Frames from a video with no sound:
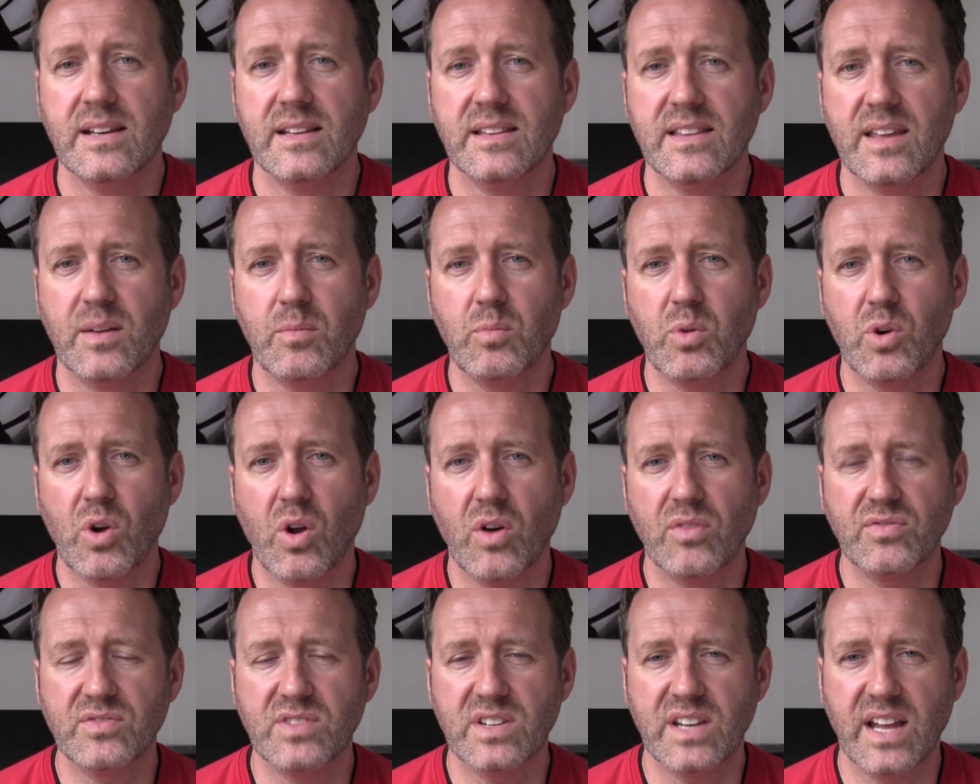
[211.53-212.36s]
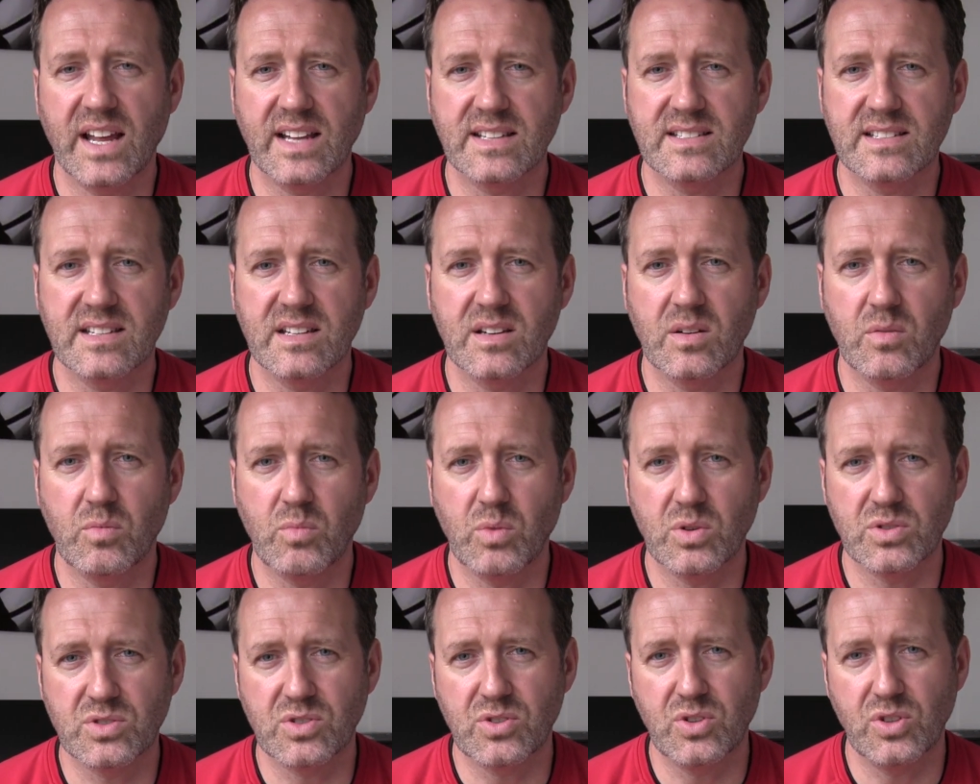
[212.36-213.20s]
then we're often acting on
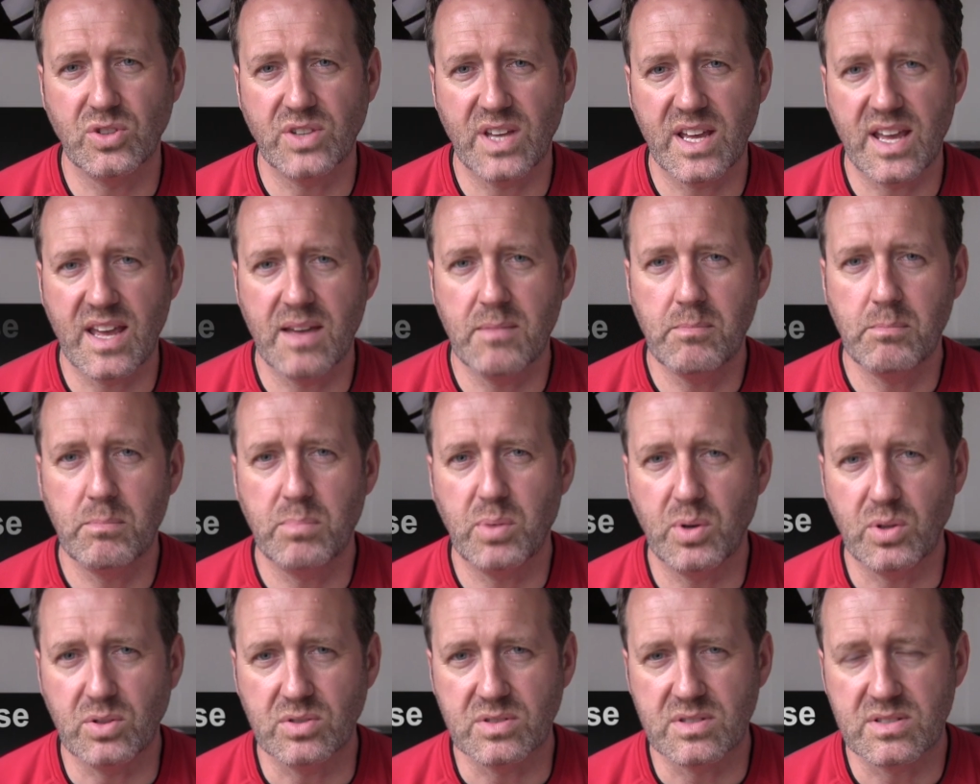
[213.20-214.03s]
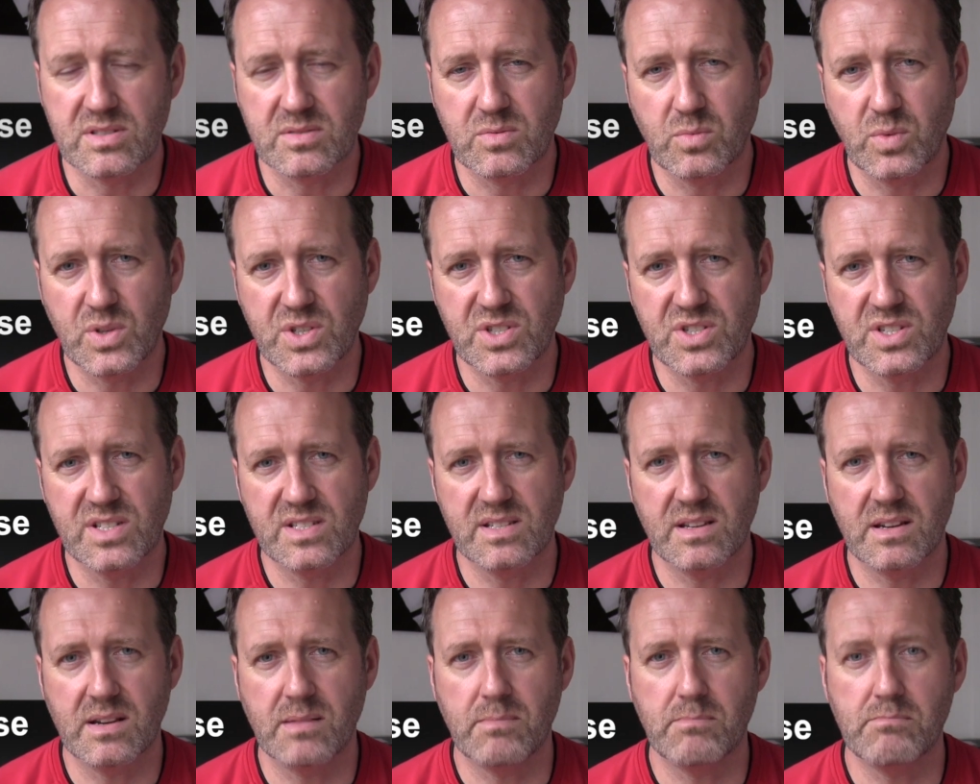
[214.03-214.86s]
what's called impulse, which is
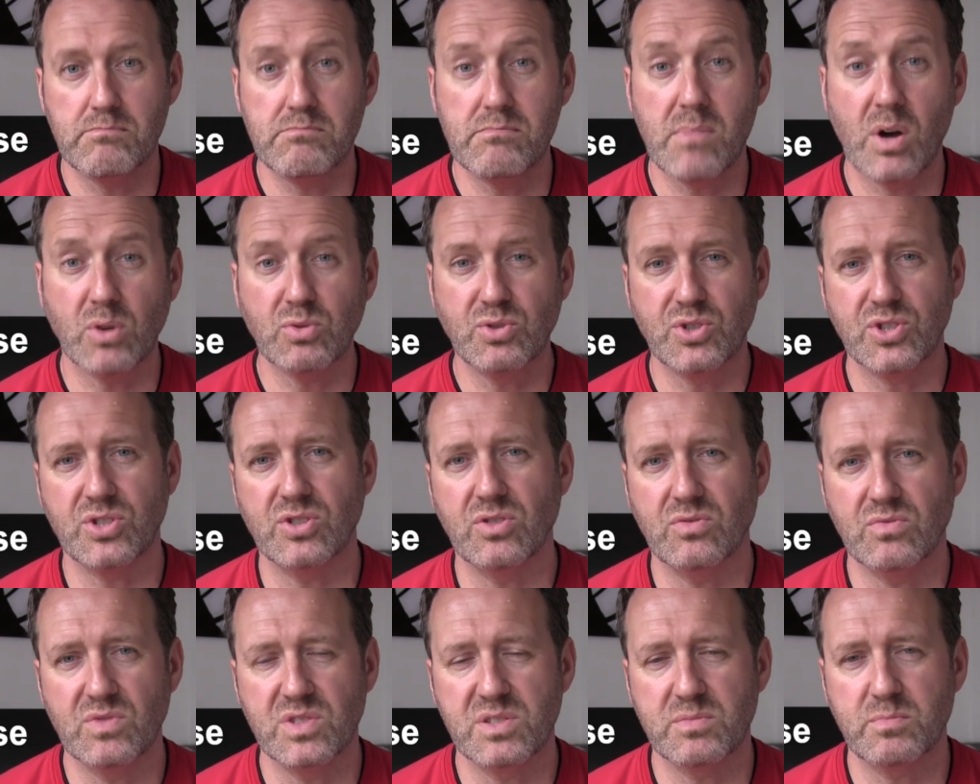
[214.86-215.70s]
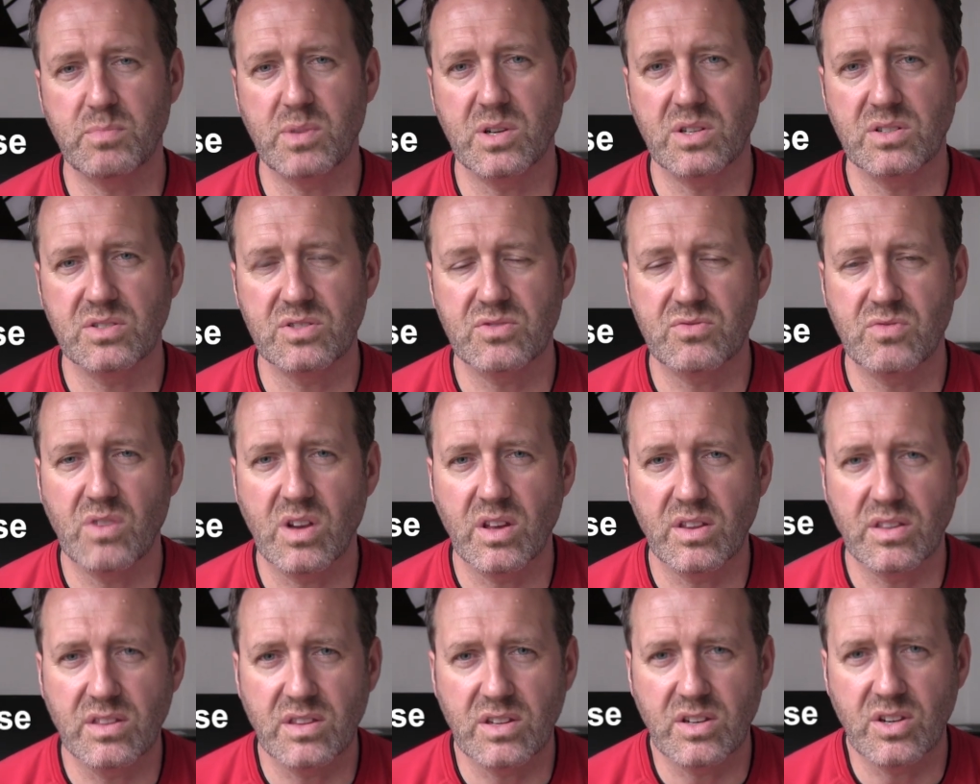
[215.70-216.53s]
an emotional response
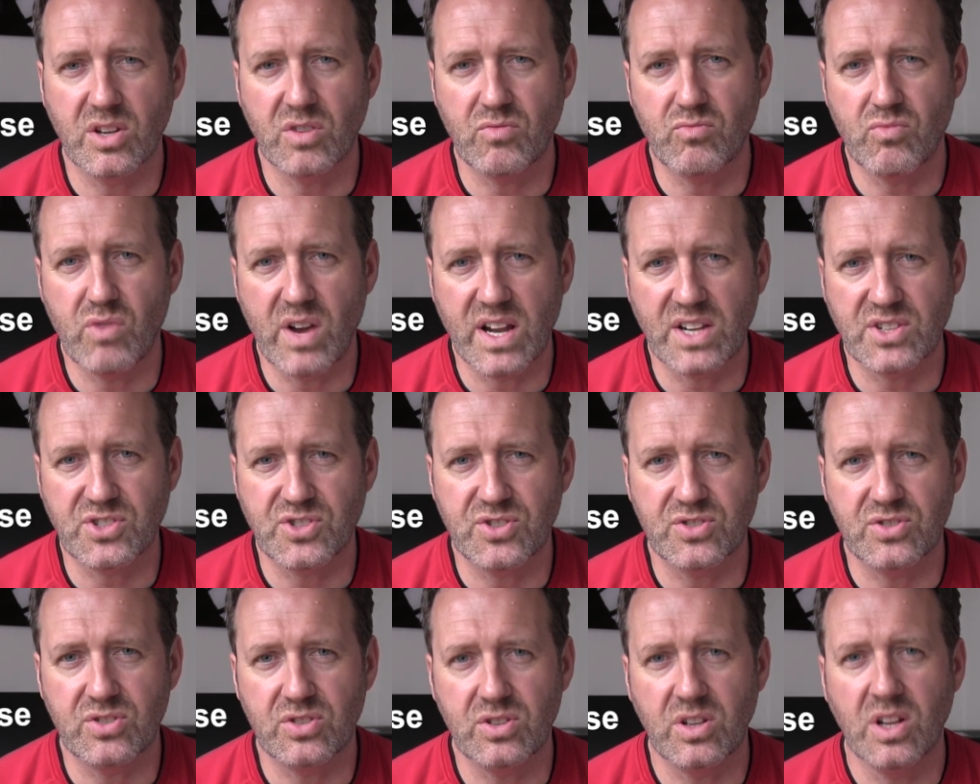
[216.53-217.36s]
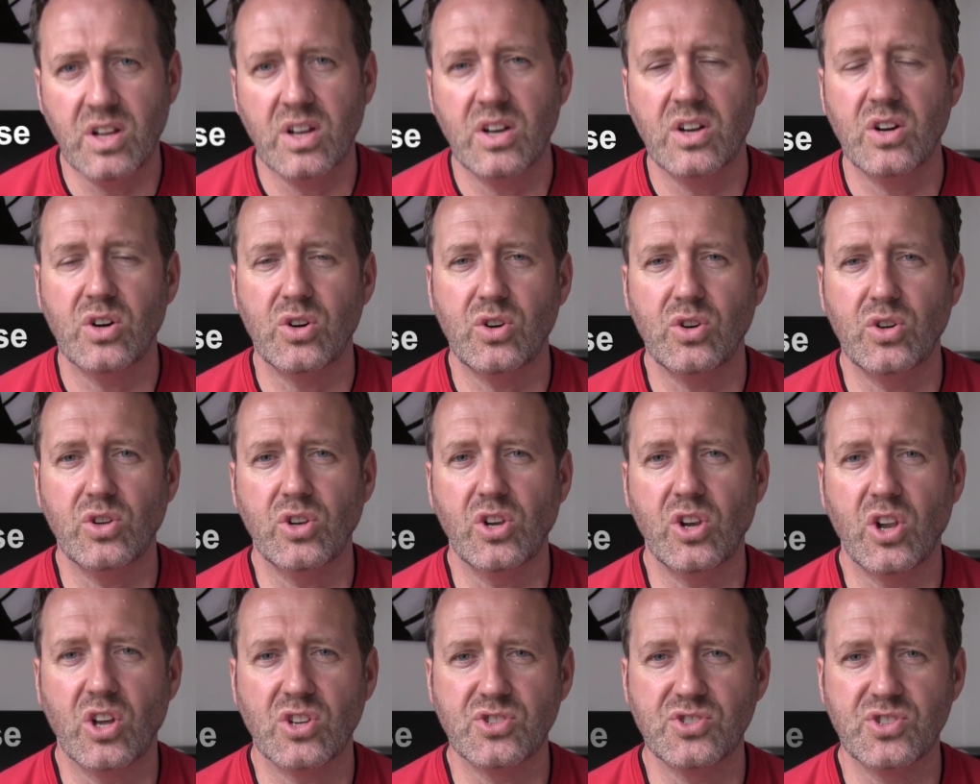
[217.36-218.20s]
rather than a rational or
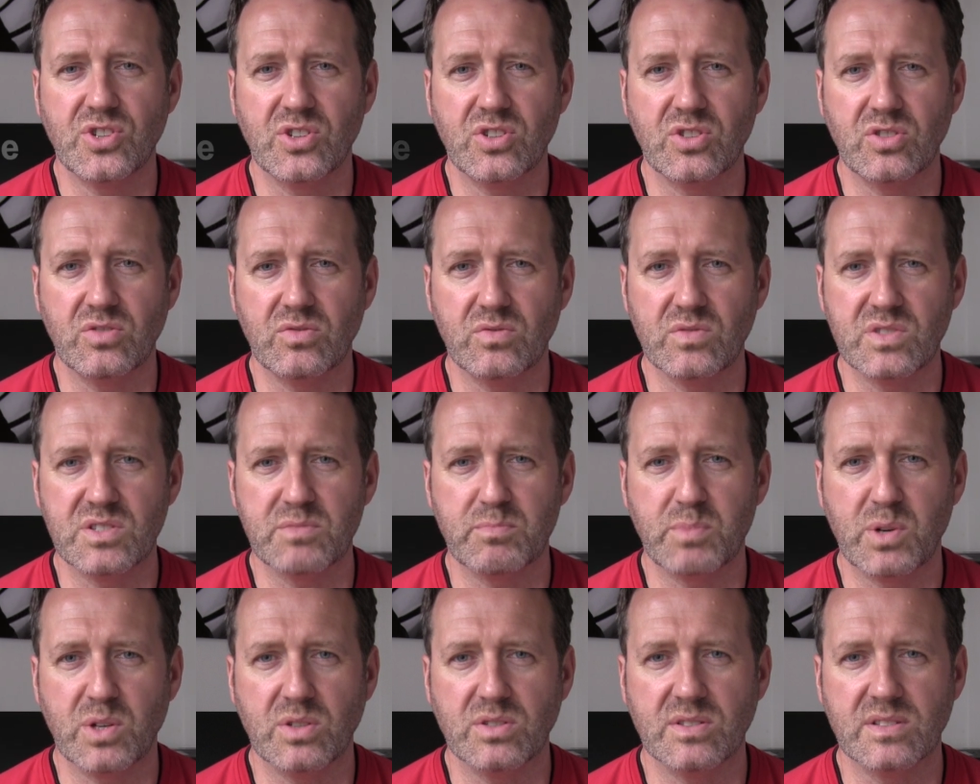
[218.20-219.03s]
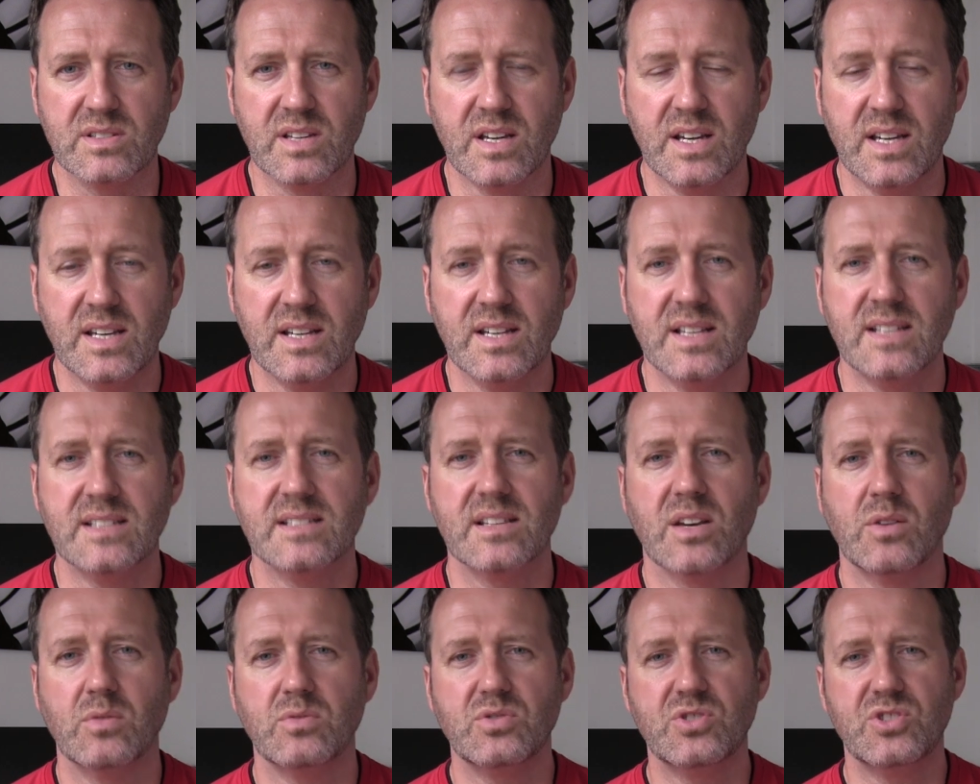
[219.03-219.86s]
logical response.
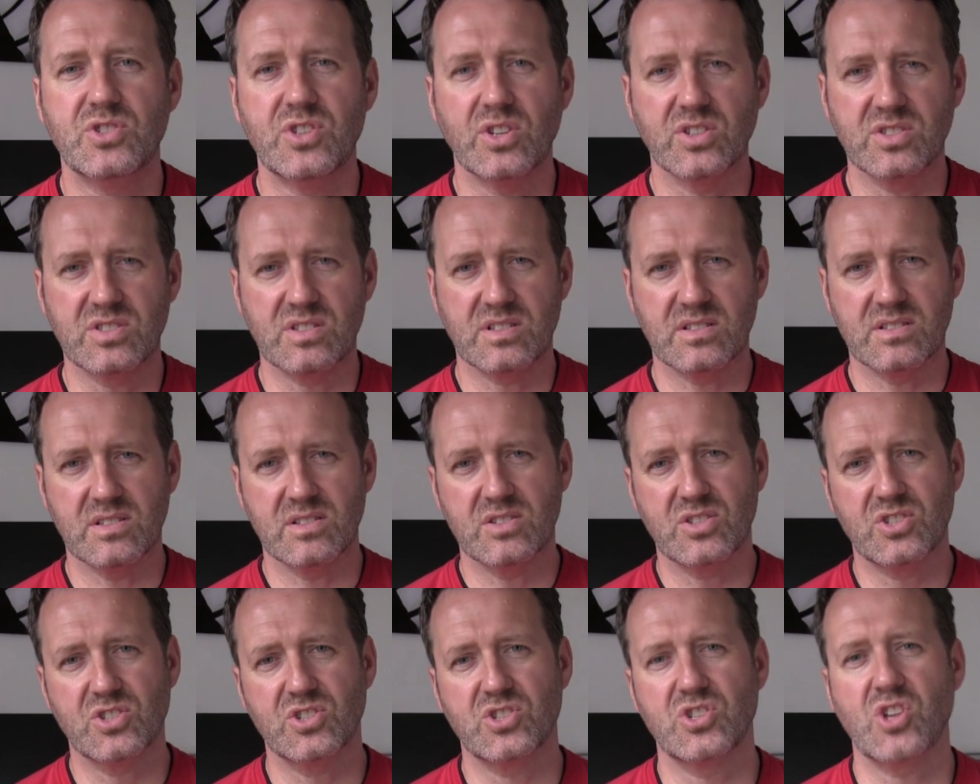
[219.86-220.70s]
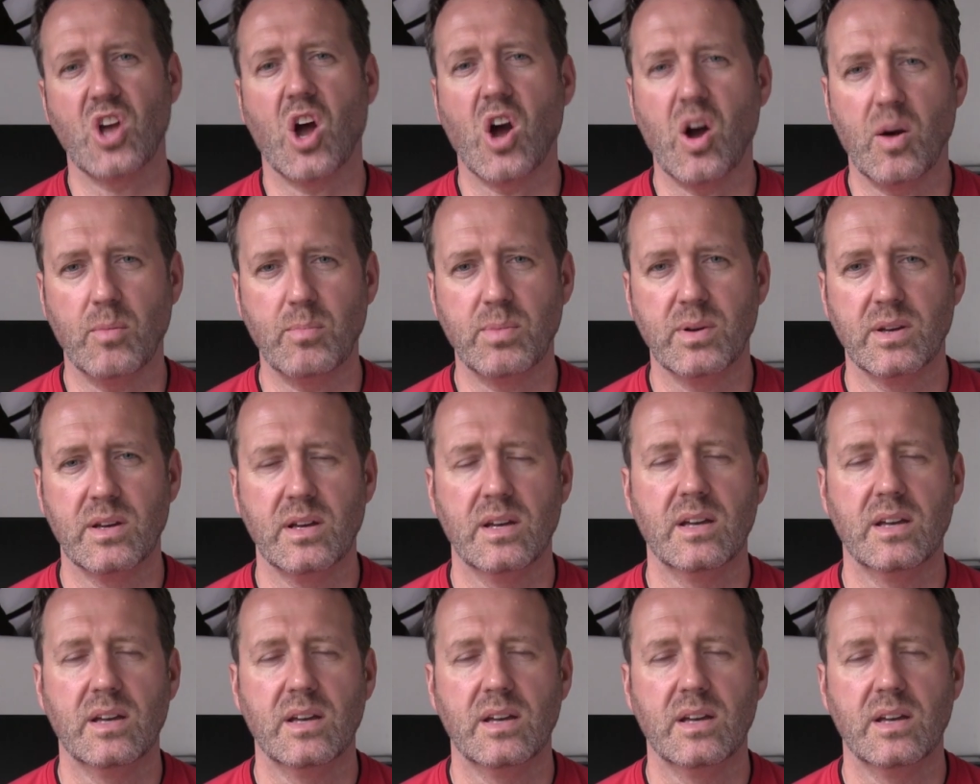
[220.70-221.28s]
So just stop